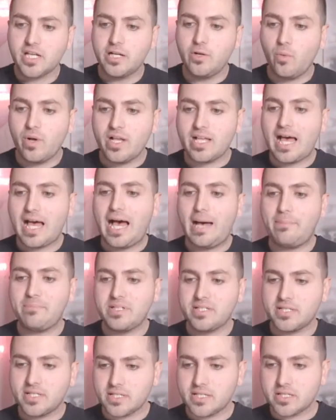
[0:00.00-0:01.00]
sudden what
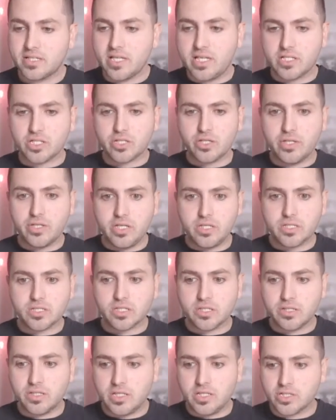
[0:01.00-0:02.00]
happens is
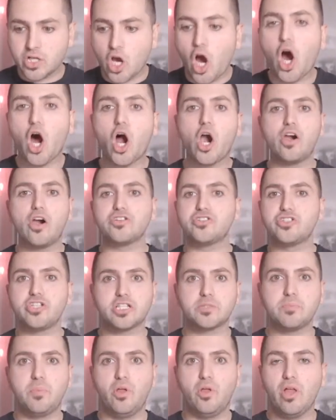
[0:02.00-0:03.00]
these cars
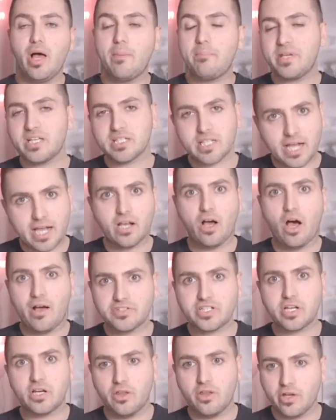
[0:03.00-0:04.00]
just pull up, because I
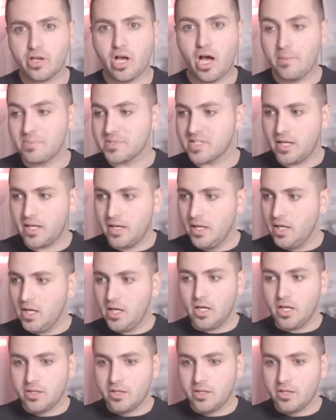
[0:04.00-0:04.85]
obviously call the cops, and